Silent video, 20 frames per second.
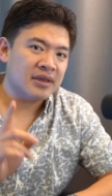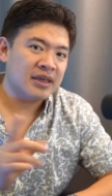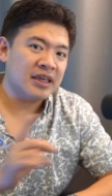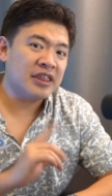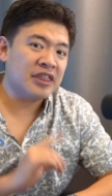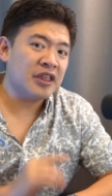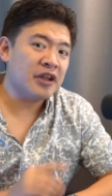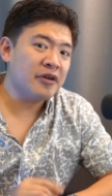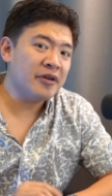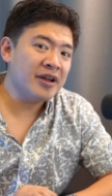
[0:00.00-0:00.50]

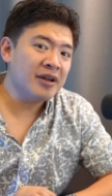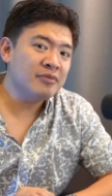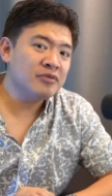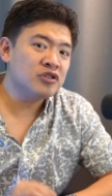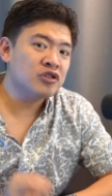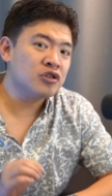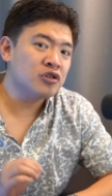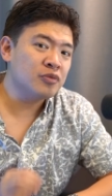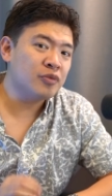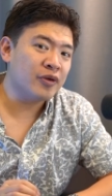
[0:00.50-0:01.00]
Ethereum
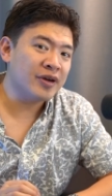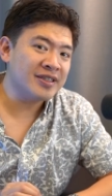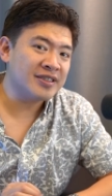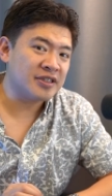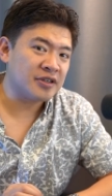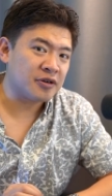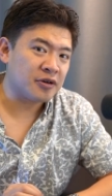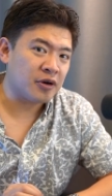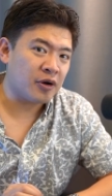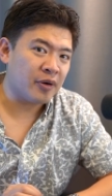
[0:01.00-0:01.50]
two point
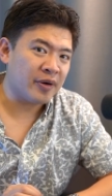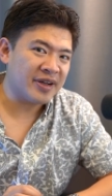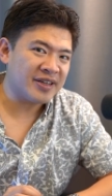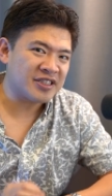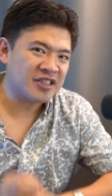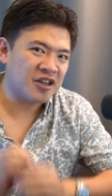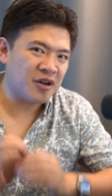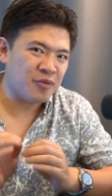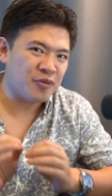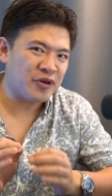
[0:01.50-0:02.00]
oh is
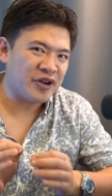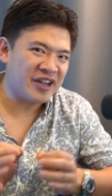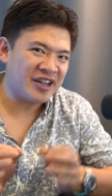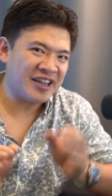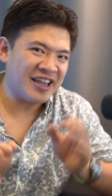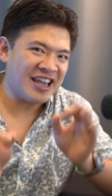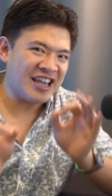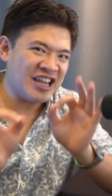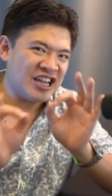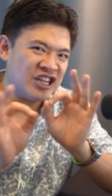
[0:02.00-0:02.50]
going to bring
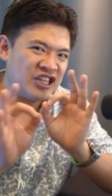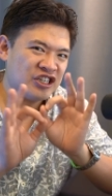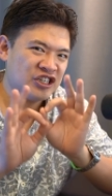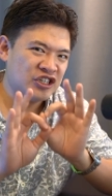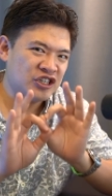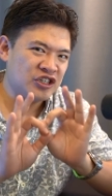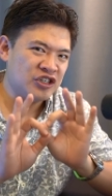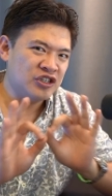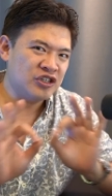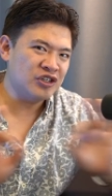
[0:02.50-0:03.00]
a
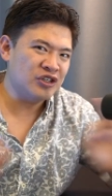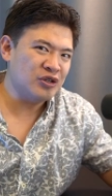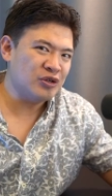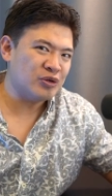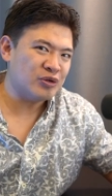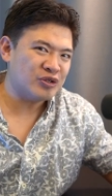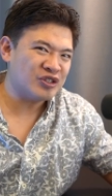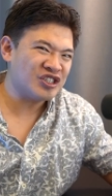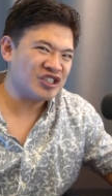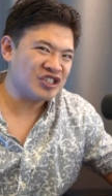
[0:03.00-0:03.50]

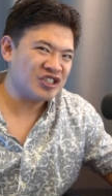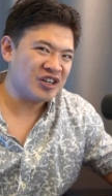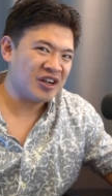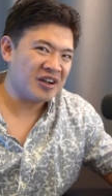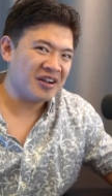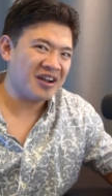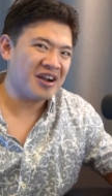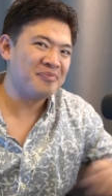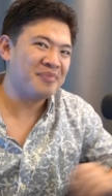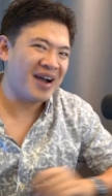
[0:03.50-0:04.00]
huge
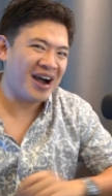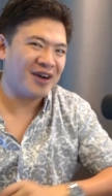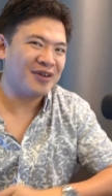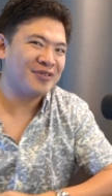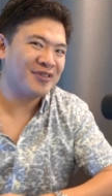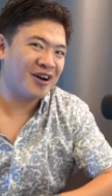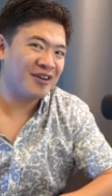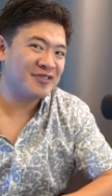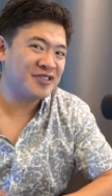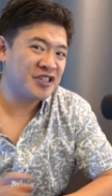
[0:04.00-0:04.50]

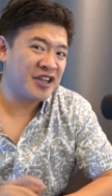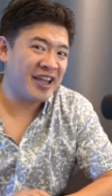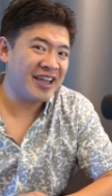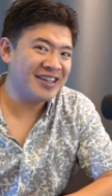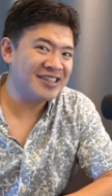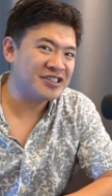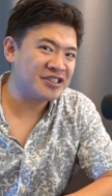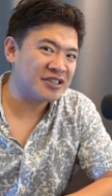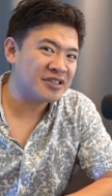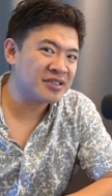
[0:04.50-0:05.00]
amount of
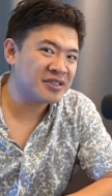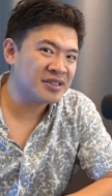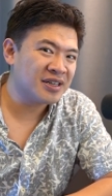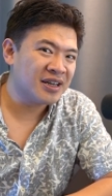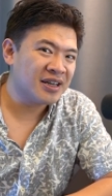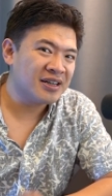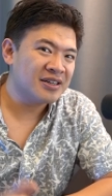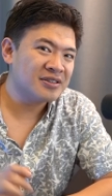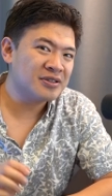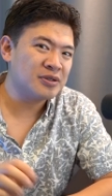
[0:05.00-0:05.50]
changes
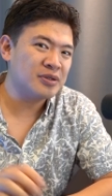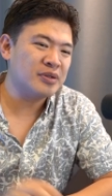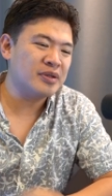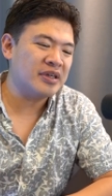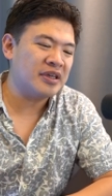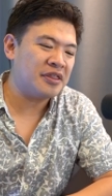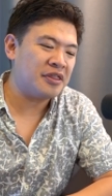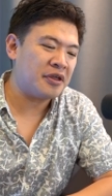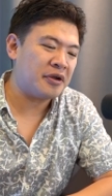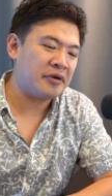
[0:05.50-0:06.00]
to
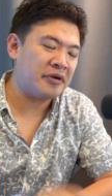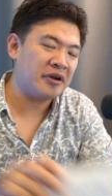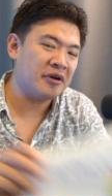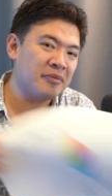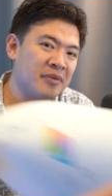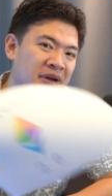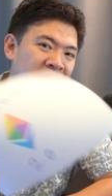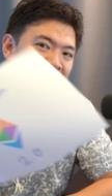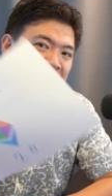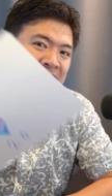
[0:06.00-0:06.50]
the Ethereum
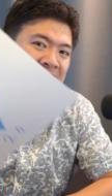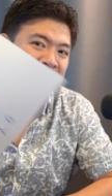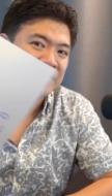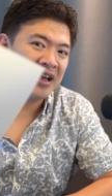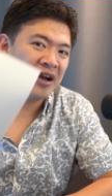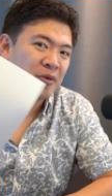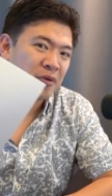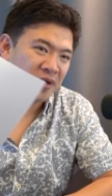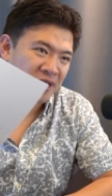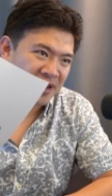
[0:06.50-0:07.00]

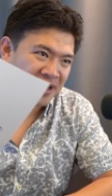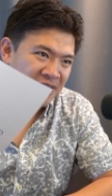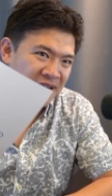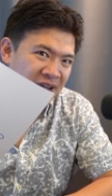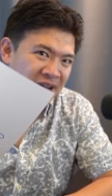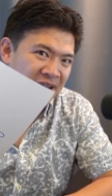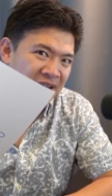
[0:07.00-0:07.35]
network.